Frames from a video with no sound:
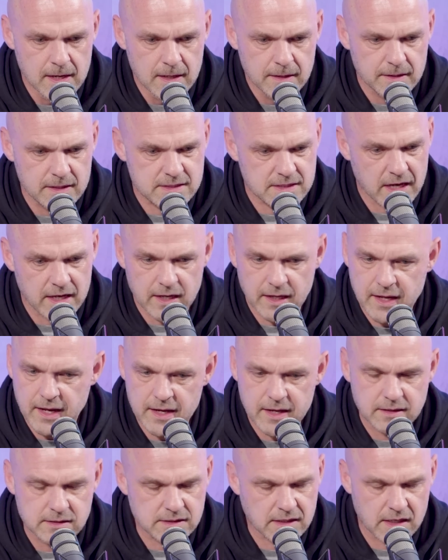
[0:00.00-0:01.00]
this ain't
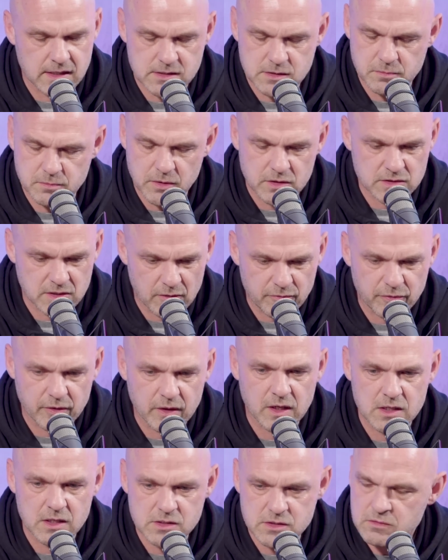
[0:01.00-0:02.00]
against Casemiro because I
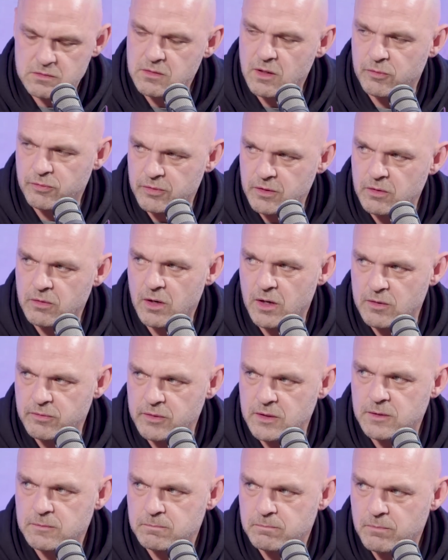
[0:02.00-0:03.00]
think he's different gravy.